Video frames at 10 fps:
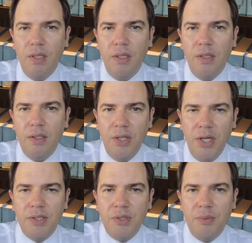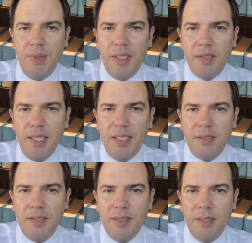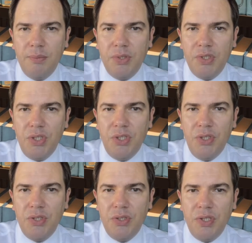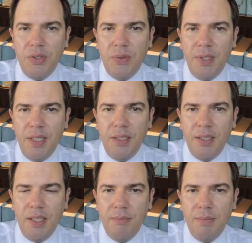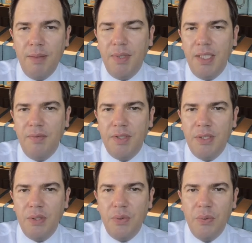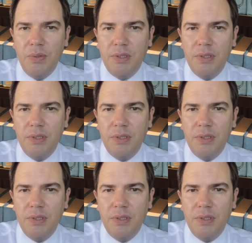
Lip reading: The notice to appear is later sent to the prosecution so it can be given to the court.